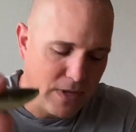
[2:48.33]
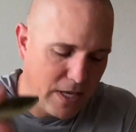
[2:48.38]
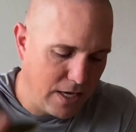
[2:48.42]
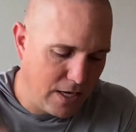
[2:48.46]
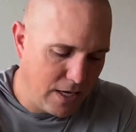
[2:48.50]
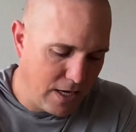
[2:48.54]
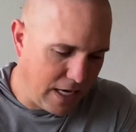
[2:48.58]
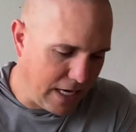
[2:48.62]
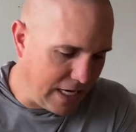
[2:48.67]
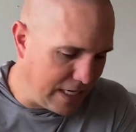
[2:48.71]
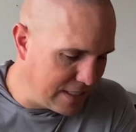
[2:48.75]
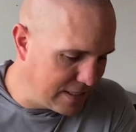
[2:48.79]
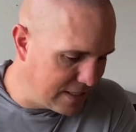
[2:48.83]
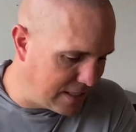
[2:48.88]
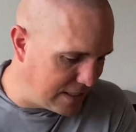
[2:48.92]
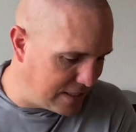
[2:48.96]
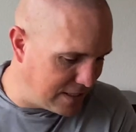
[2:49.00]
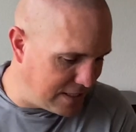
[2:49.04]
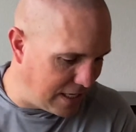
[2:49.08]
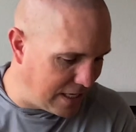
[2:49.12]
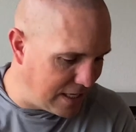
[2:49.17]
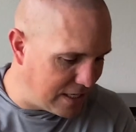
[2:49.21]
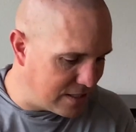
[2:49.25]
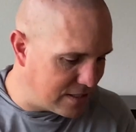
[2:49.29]
is the
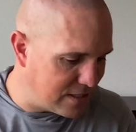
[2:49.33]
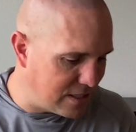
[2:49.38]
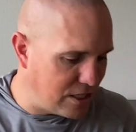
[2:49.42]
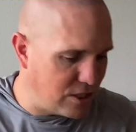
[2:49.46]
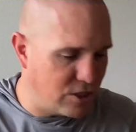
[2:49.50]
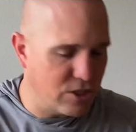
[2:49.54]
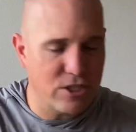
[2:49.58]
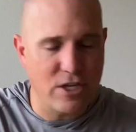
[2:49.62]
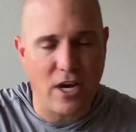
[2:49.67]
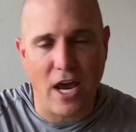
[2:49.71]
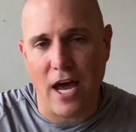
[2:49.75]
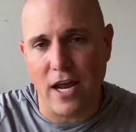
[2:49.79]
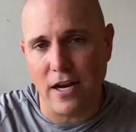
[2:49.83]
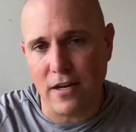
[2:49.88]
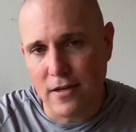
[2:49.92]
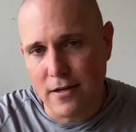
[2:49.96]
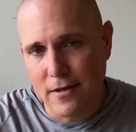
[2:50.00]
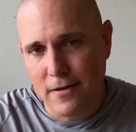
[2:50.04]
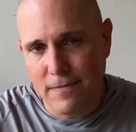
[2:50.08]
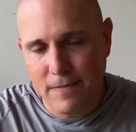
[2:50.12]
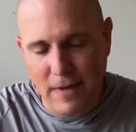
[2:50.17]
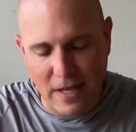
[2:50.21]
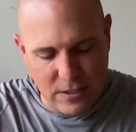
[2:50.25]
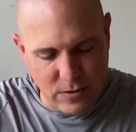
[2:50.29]
Tennessee Shad.
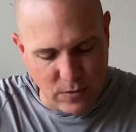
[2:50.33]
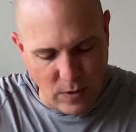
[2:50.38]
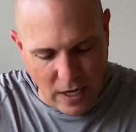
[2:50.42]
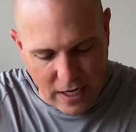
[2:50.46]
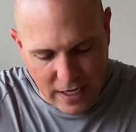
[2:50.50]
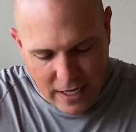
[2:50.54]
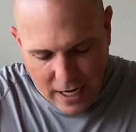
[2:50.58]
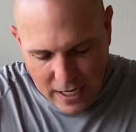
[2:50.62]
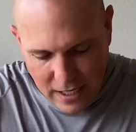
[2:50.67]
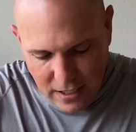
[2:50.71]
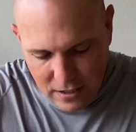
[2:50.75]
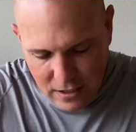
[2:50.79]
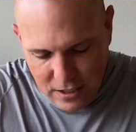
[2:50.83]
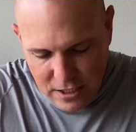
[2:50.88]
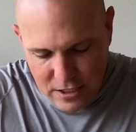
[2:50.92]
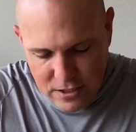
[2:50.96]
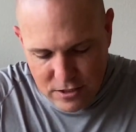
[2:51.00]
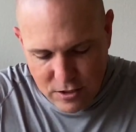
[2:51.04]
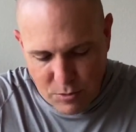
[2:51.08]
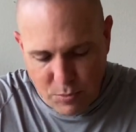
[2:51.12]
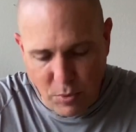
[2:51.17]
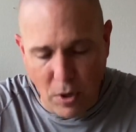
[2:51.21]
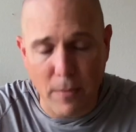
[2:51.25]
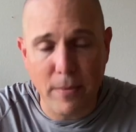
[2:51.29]
That's what I got at least. You
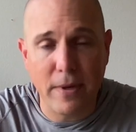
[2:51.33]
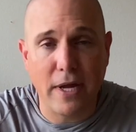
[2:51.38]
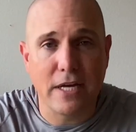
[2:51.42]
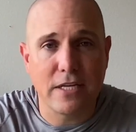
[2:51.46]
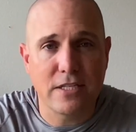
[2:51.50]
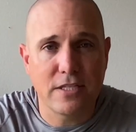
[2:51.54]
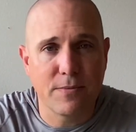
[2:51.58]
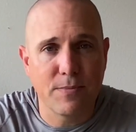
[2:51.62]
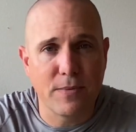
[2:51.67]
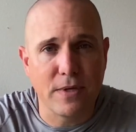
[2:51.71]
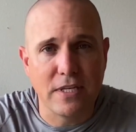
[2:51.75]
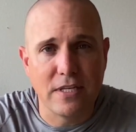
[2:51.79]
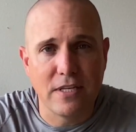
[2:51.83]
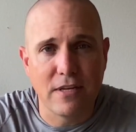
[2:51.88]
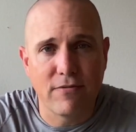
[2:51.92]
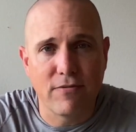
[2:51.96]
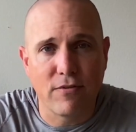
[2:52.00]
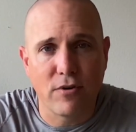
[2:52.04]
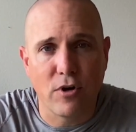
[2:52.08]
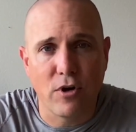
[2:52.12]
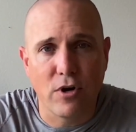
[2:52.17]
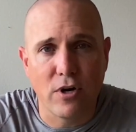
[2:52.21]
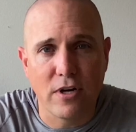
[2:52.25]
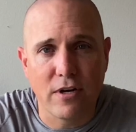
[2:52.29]
probably got something different
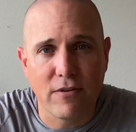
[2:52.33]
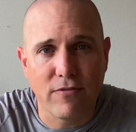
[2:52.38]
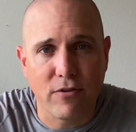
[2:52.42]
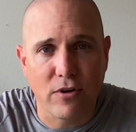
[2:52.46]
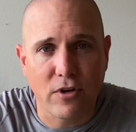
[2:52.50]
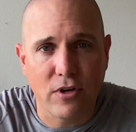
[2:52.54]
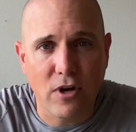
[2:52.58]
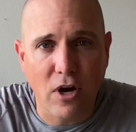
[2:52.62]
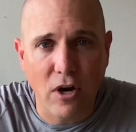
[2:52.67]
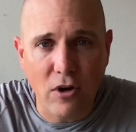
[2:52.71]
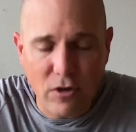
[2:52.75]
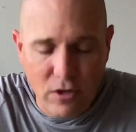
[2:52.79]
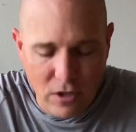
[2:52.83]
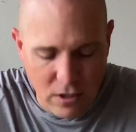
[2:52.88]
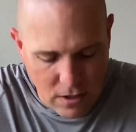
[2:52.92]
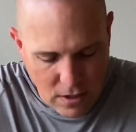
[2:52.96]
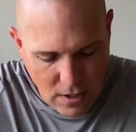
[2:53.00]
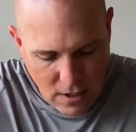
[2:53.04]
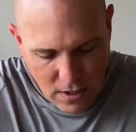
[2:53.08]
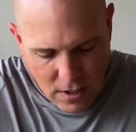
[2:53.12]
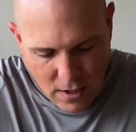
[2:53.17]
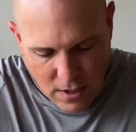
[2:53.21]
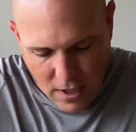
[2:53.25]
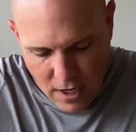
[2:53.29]
or a different color.
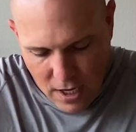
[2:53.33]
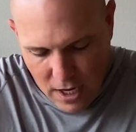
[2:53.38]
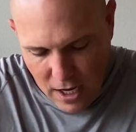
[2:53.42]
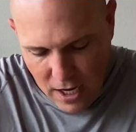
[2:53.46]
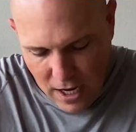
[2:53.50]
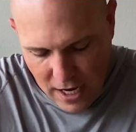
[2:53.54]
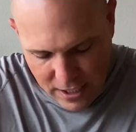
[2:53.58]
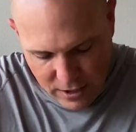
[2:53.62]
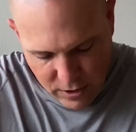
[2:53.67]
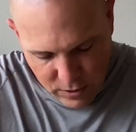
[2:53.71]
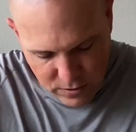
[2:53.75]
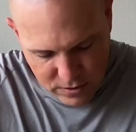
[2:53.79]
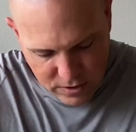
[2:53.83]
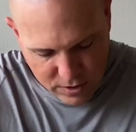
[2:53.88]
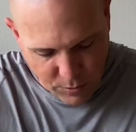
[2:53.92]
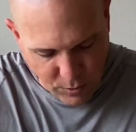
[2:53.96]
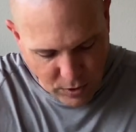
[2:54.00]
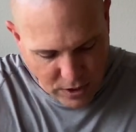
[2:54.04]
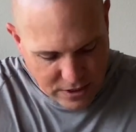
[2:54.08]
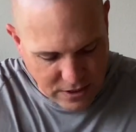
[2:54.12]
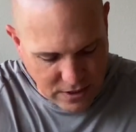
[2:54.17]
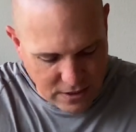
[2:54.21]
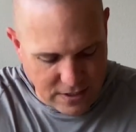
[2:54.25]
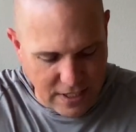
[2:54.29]
I know some
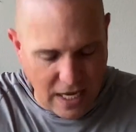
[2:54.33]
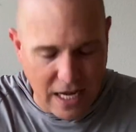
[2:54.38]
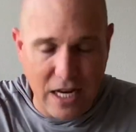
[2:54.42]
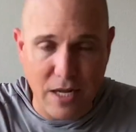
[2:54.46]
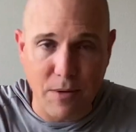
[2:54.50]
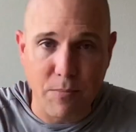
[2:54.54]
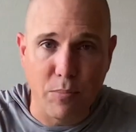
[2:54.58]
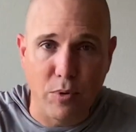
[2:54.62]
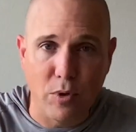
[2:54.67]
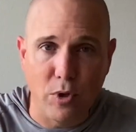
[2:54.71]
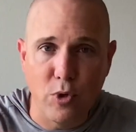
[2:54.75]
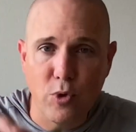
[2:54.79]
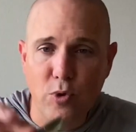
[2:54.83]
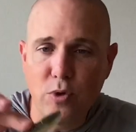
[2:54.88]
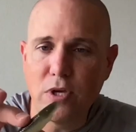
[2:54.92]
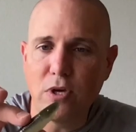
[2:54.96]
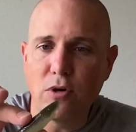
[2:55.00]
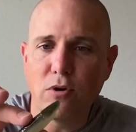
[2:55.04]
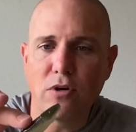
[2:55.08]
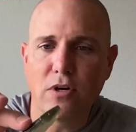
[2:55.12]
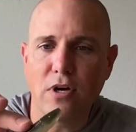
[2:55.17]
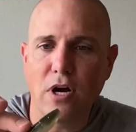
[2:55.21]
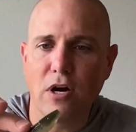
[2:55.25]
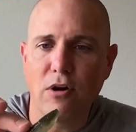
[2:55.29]
regions got a bluegill
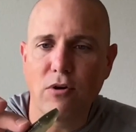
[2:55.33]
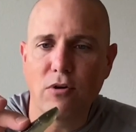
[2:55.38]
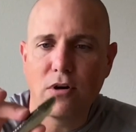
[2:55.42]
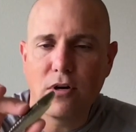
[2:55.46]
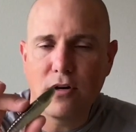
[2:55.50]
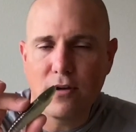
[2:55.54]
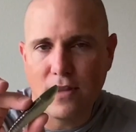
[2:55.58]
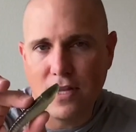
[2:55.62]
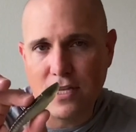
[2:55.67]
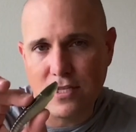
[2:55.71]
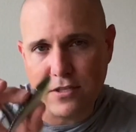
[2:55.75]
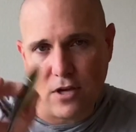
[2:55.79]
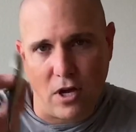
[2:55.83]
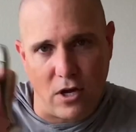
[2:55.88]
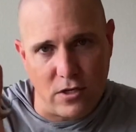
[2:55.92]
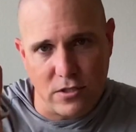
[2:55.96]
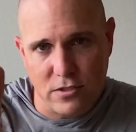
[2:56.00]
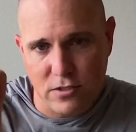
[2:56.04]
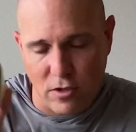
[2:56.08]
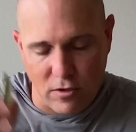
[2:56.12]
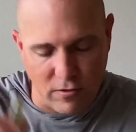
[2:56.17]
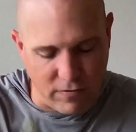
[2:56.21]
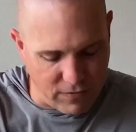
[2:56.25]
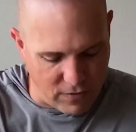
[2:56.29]
color that's
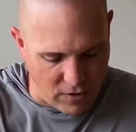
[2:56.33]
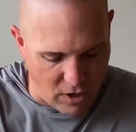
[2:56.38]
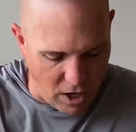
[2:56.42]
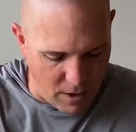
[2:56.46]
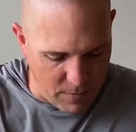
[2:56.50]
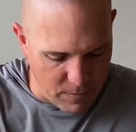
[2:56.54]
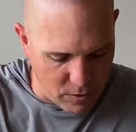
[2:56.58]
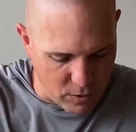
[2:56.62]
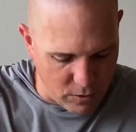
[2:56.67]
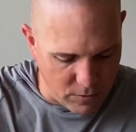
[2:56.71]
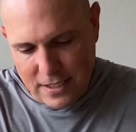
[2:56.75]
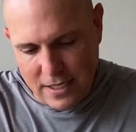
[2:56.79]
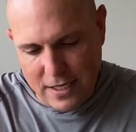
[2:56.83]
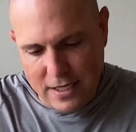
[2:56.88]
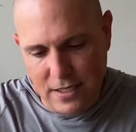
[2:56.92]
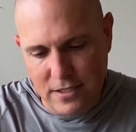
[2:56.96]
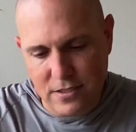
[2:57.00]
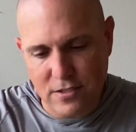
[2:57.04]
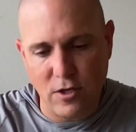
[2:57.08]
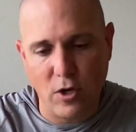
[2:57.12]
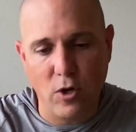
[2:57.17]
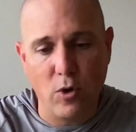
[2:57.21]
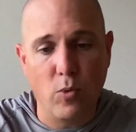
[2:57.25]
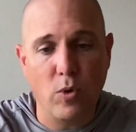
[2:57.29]
also phenomenal.
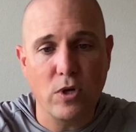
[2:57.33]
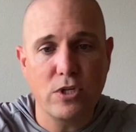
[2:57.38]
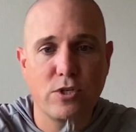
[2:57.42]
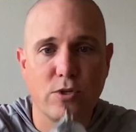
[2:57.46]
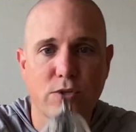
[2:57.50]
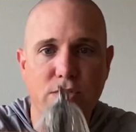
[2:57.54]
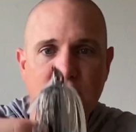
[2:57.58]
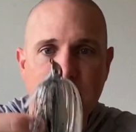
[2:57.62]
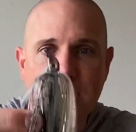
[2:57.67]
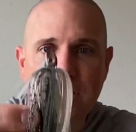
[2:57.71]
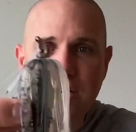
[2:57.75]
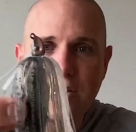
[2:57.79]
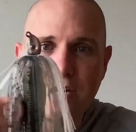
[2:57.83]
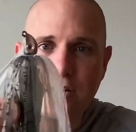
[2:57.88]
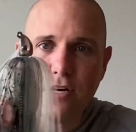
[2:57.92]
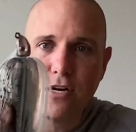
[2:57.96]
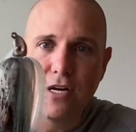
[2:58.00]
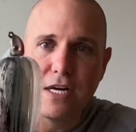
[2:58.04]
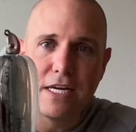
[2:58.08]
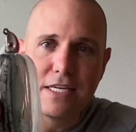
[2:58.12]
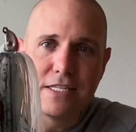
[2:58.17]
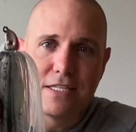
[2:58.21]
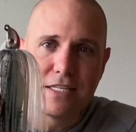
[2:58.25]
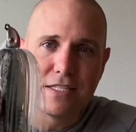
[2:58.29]
So what you'll see here
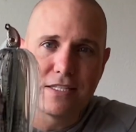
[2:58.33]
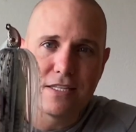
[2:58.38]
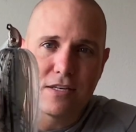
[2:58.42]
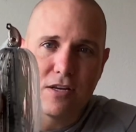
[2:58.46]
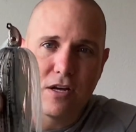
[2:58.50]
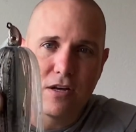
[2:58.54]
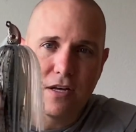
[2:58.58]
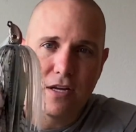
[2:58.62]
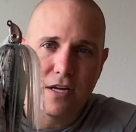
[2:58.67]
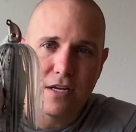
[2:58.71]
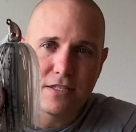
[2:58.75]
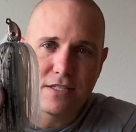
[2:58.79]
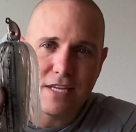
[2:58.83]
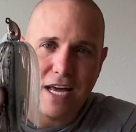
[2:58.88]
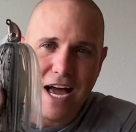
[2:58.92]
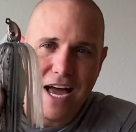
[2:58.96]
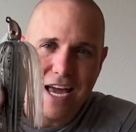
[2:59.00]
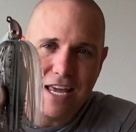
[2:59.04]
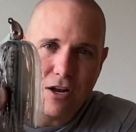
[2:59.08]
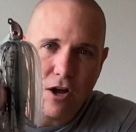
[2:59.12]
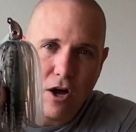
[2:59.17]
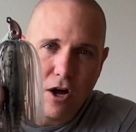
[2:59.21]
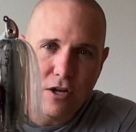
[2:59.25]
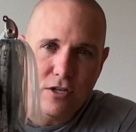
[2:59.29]
is it's tied
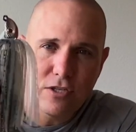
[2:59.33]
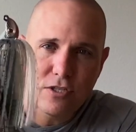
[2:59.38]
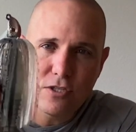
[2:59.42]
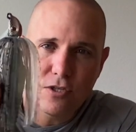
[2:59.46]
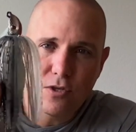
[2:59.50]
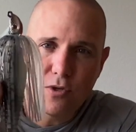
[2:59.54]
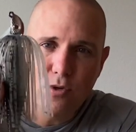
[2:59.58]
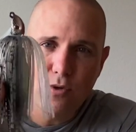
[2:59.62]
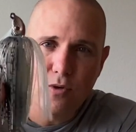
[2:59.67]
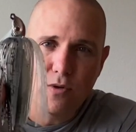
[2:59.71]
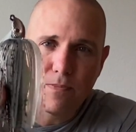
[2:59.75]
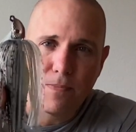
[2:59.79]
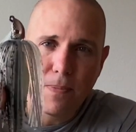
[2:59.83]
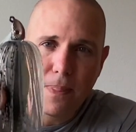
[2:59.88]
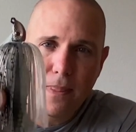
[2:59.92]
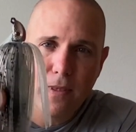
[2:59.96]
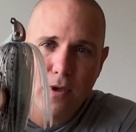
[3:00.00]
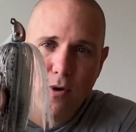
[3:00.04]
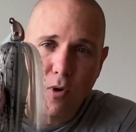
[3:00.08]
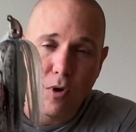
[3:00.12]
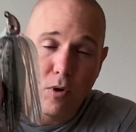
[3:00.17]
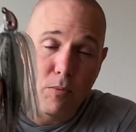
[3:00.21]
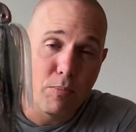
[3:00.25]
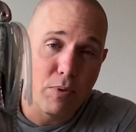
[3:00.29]
onto
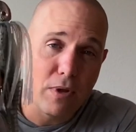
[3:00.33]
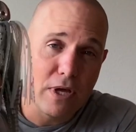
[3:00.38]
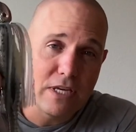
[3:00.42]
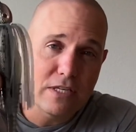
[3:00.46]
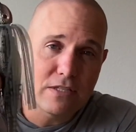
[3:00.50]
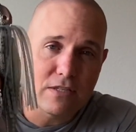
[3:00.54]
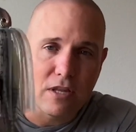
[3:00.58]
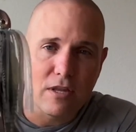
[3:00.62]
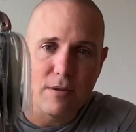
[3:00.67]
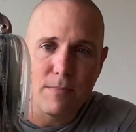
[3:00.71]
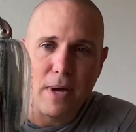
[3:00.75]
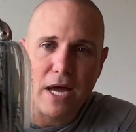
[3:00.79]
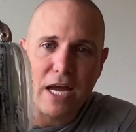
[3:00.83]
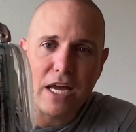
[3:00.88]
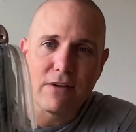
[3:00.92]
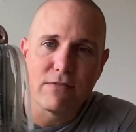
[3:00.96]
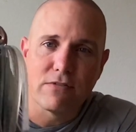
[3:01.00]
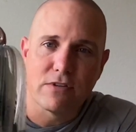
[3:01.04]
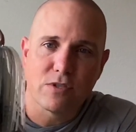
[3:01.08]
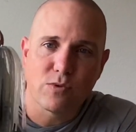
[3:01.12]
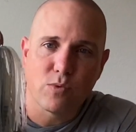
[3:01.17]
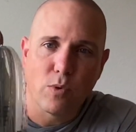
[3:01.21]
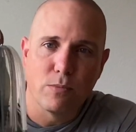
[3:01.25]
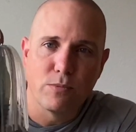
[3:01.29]
or placed on the back of a
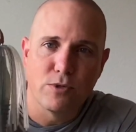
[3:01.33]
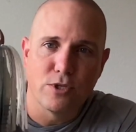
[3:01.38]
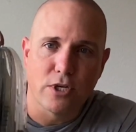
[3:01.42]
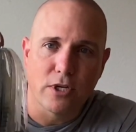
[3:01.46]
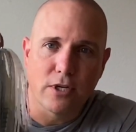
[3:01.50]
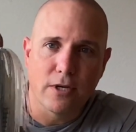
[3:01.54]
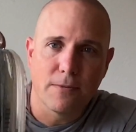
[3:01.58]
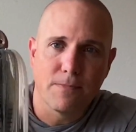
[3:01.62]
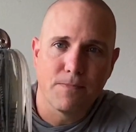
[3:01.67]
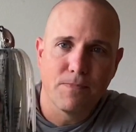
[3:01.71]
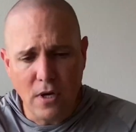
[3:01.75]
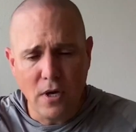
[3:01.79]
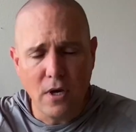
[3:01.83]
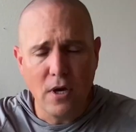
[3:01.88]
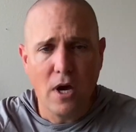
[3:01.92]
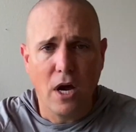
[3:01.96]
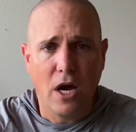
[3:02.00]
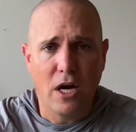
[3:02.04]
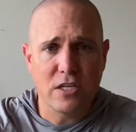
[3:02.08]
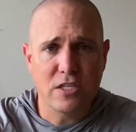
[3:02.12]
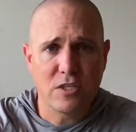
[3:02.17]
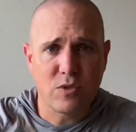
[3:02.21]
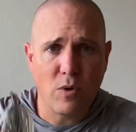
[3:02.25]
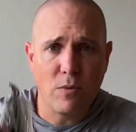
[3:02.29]
swim jig. A swim